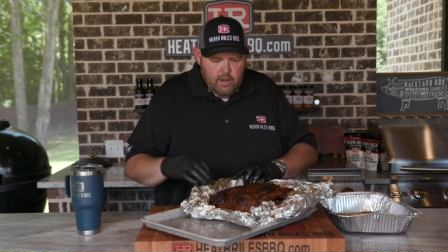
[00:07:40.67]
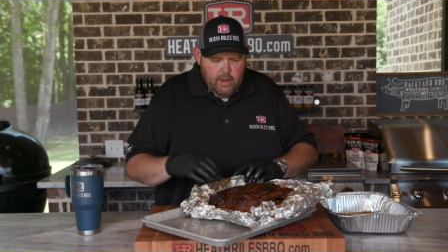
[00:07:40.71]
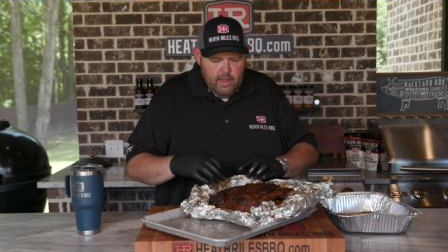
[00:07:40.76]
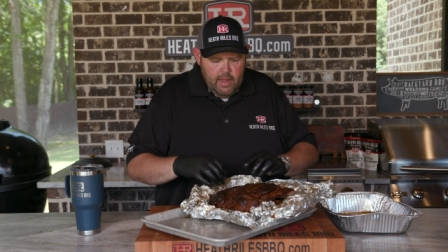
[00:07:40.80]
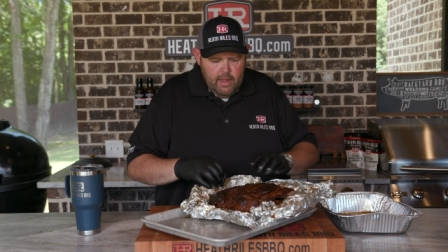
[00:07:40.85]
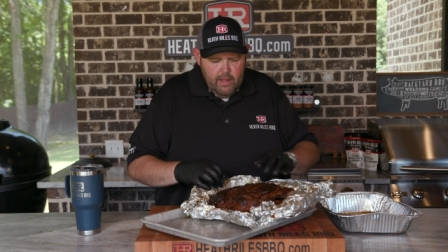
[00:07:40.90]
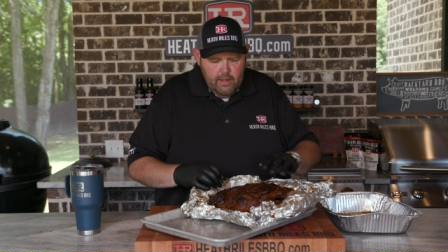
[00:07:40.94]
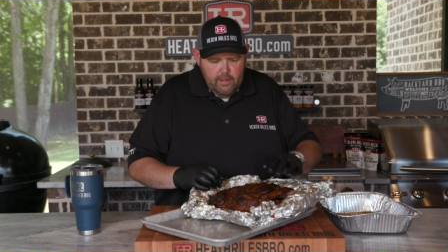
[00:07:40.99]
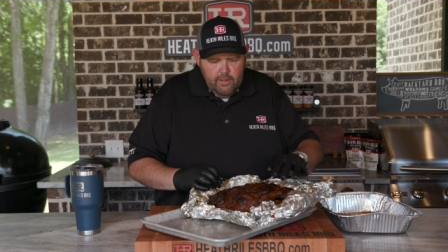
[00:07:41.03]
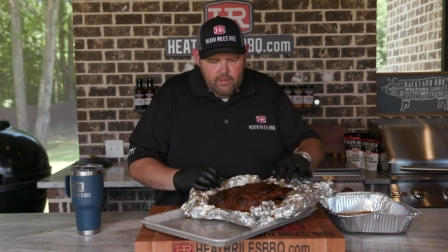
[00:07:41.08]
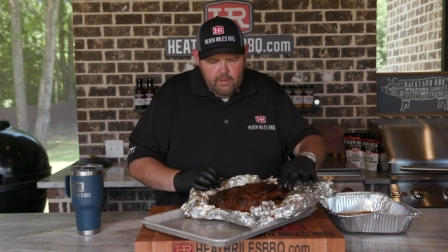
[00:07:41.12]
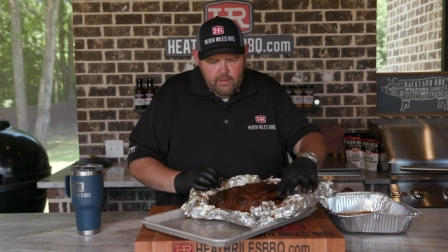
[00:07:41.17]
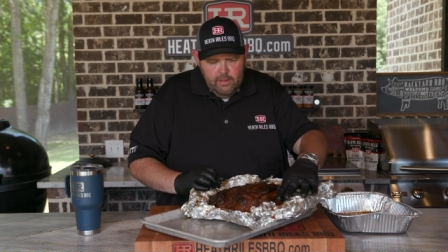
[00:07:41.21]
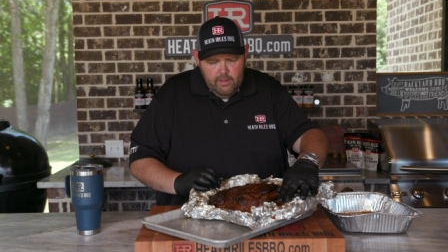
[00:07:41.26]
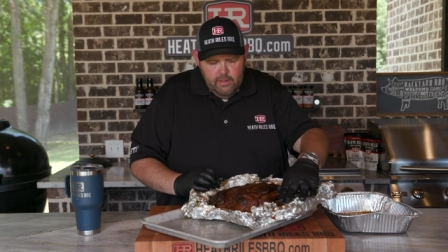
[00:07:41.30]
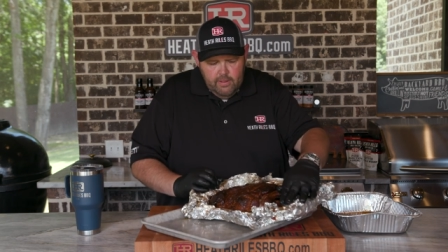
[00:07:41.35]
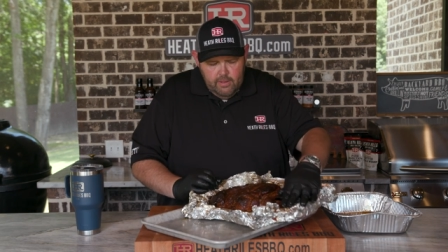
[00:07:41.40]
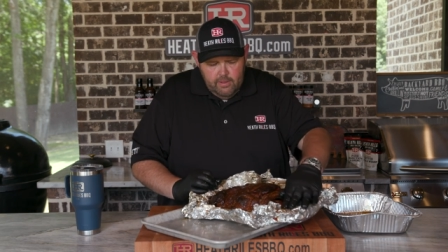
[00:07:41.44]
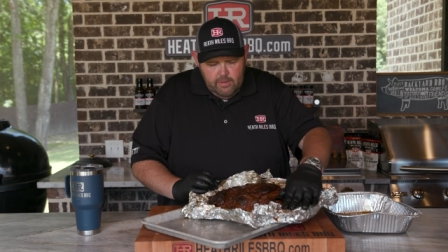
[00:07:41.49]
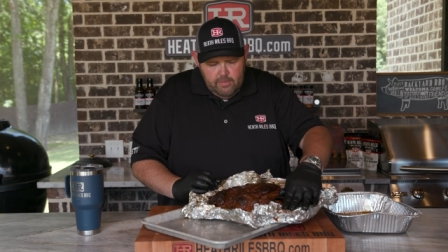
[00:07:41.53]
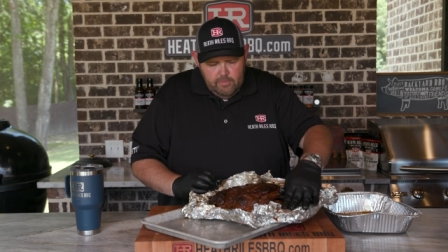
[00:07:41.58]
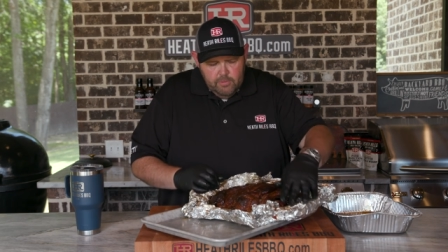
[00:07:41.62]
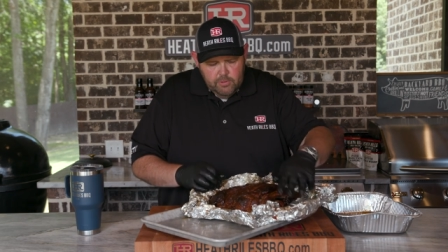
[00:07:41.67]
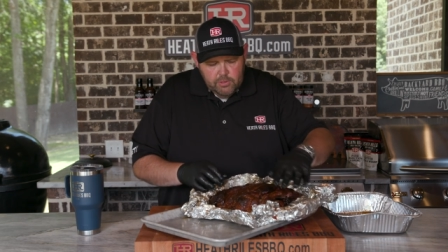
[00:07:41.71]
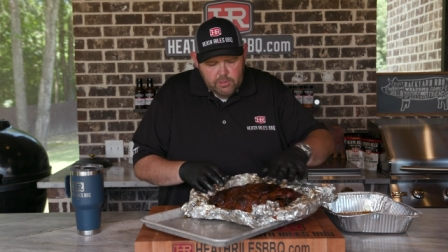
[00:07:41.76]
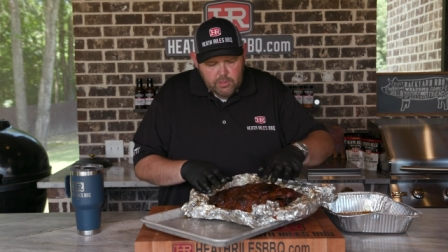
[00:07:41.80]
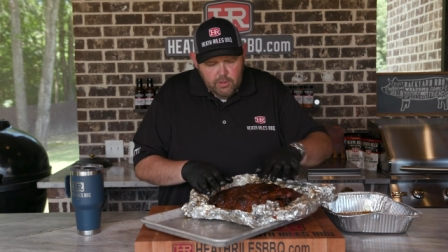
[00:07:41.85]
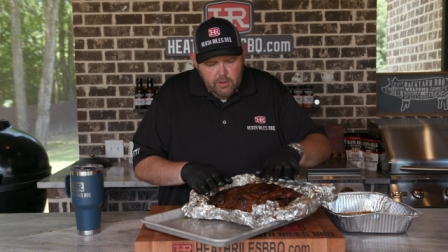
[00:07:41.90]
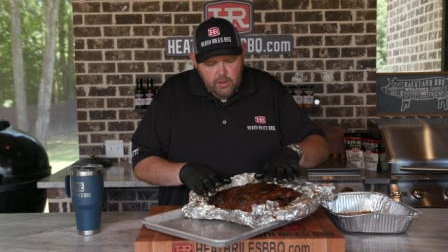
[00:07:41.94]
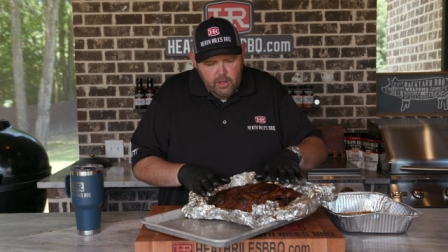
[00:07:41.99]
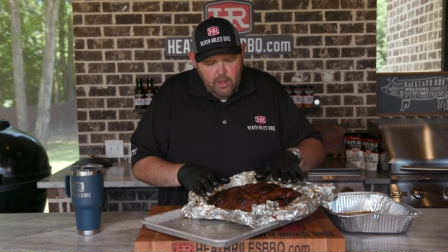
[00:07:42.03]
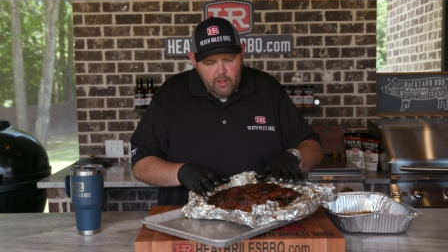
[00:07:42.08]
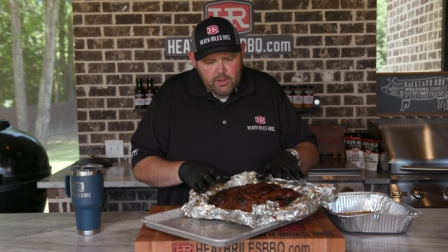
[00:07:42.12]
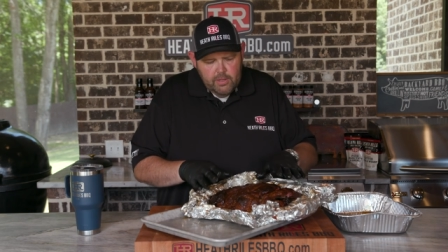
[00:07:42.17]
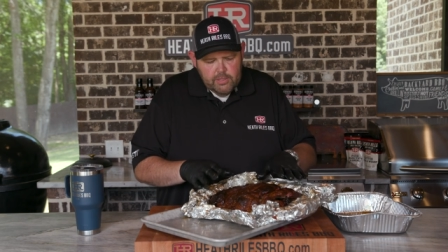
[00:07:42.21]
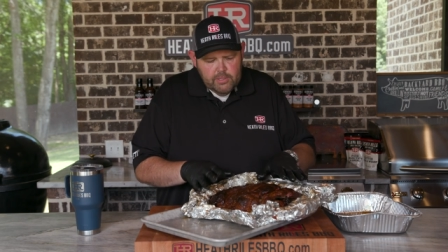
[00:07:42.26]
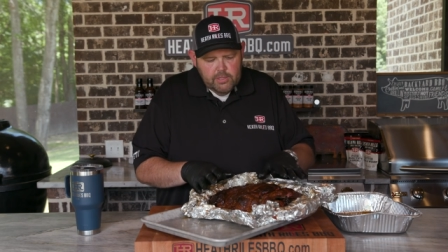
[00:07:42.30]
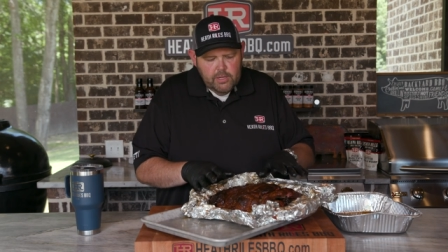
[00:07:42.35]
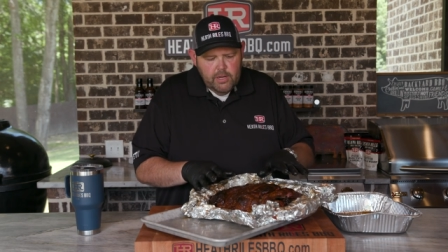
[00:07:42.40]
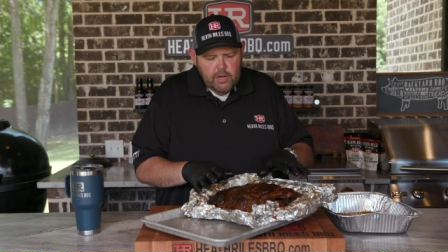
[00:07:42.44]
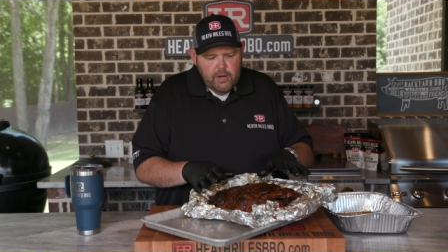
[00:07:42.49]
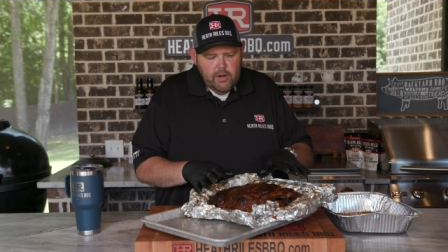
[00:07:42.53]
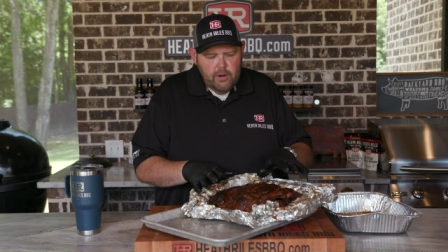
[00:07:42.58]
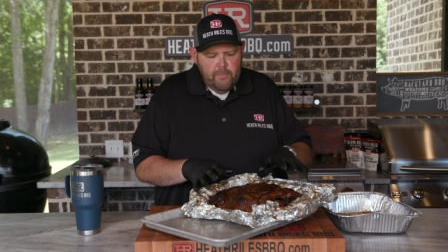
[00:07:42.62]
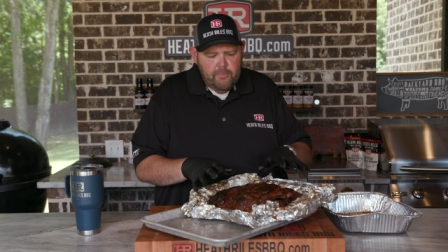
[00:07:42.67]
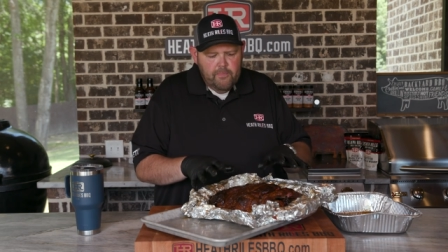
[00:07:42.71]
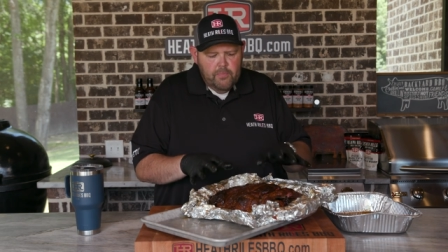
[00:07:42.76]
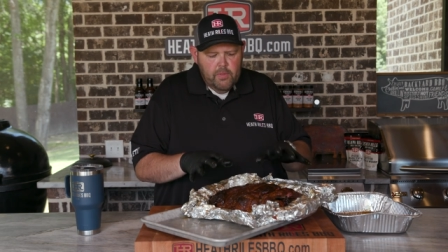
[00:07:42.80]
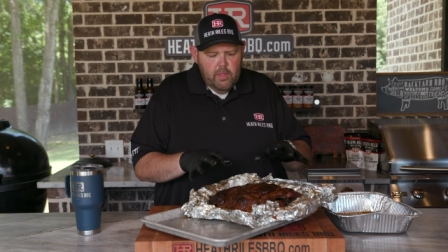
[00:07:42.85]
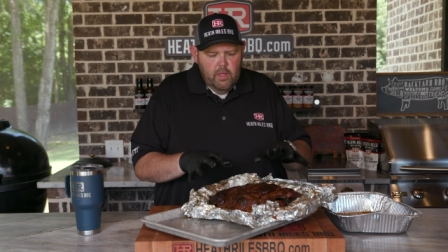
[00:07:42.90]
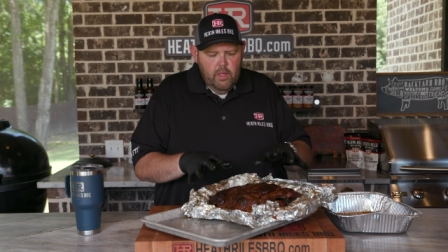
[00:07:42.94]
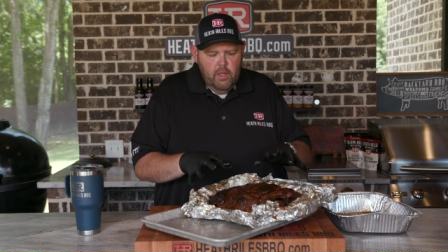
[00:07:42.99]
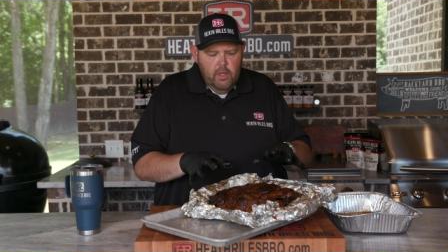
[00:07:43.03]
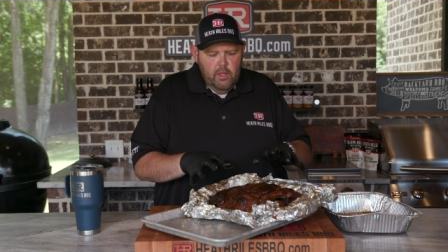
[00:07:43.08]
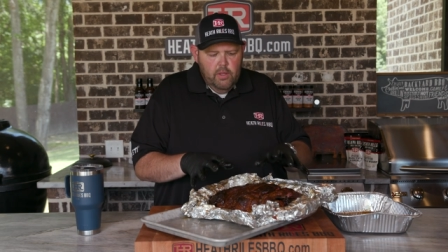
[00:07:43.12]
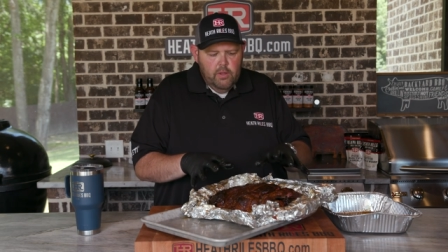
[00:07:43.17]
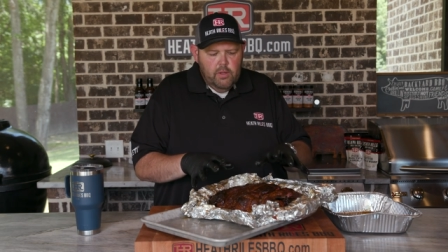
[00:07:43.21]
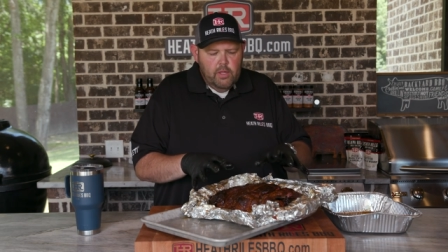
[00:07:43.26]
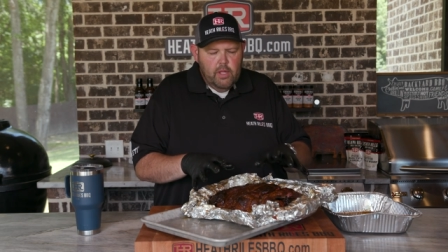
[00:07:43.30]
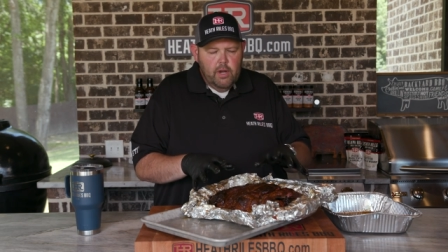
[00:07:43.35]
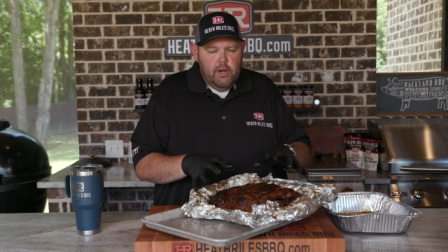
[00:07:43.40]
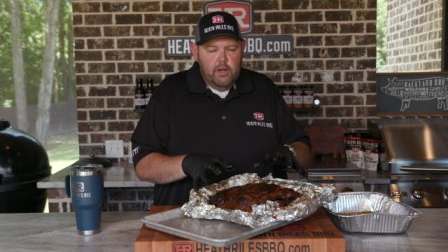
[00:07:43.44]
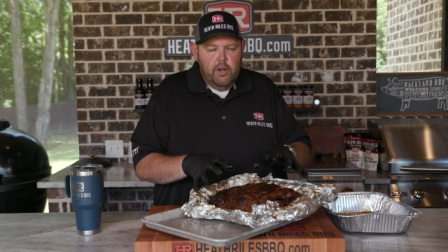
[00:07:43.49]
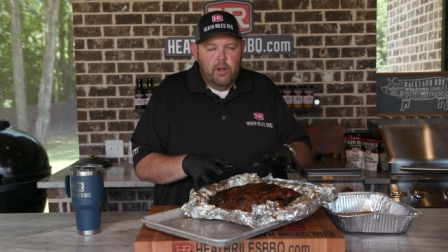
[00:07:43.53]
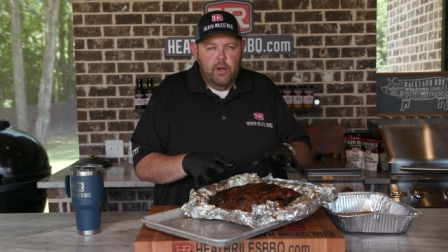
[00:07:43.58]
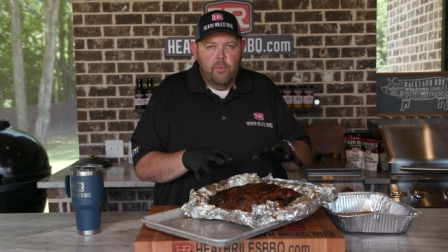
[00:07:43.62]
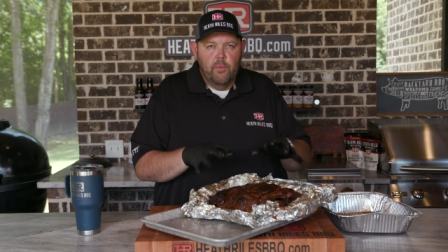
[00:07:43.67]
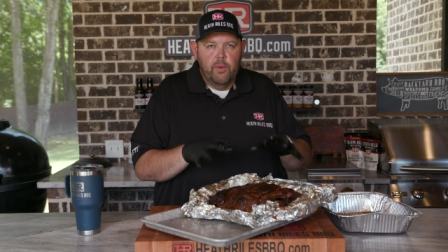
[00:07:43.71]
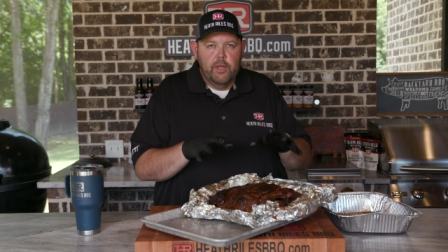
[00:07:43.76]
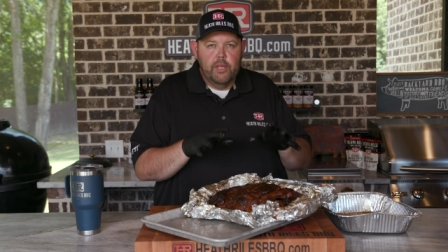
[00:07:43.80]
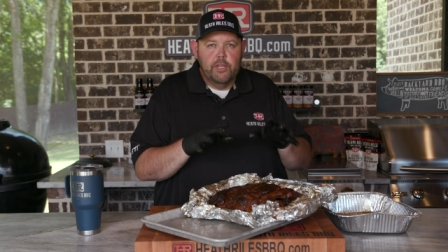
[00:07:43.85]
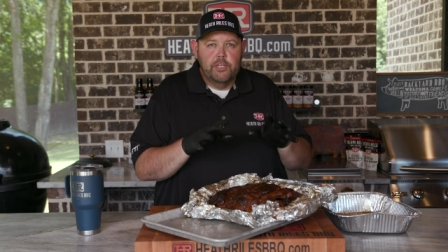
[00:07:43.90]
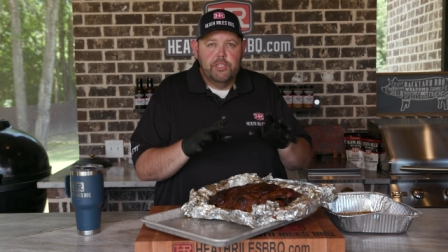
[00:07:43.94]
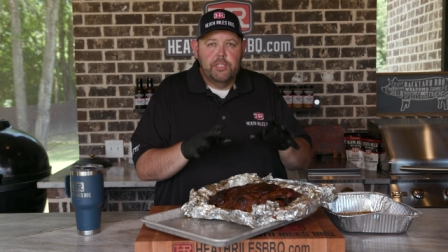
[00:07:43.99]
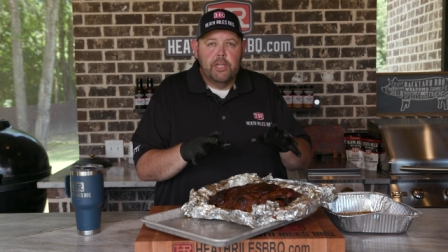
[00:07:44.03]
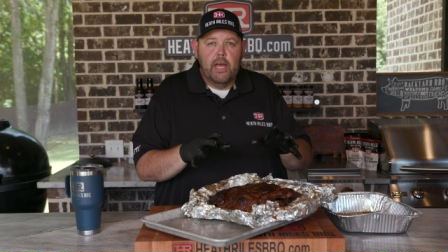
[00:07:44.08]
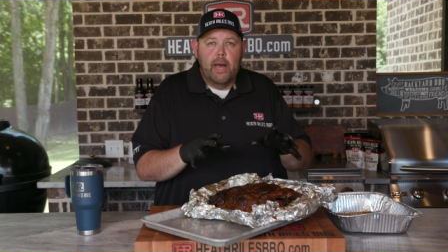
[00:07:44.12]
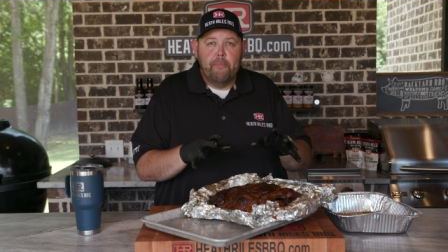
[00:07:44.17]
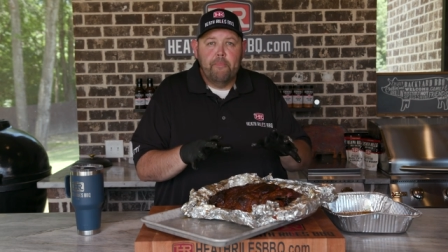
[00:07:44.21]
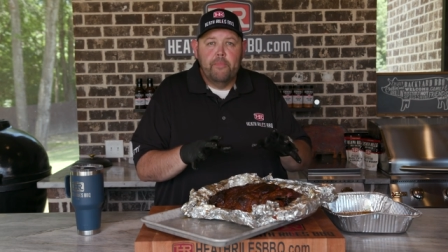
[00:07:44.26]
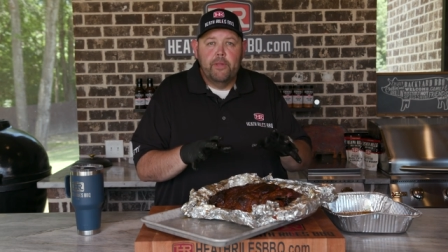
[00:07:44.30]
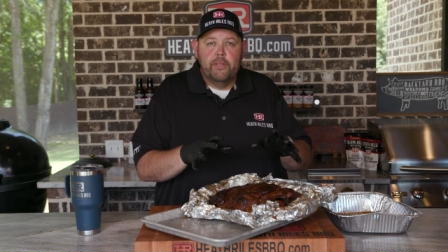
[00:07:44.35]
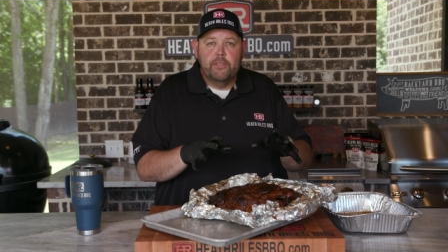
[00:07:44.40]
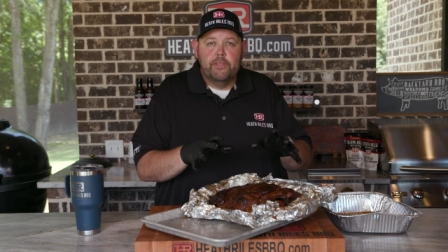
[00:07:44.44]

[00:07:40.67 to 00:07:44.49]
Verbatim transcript: Now, I'll show you all this here. You get in here and we could chop